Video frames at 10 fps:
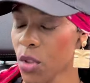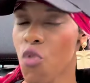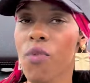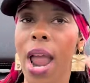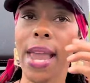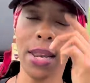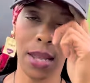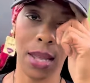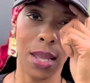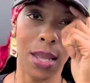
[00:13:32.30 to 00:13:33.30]
Right?
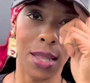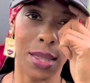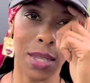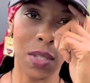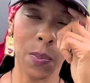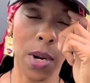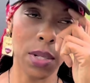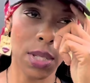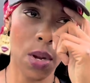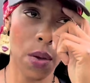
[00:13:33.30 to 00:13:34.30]
This
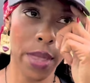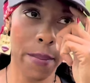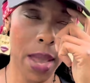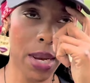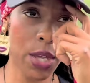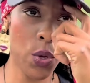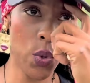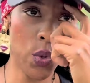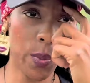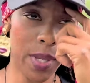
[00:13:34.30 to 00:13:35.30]
person know they made a
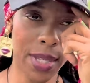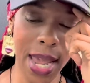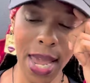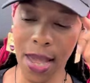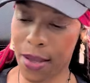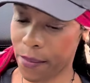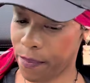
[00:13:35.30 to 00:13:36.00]
huge mistake.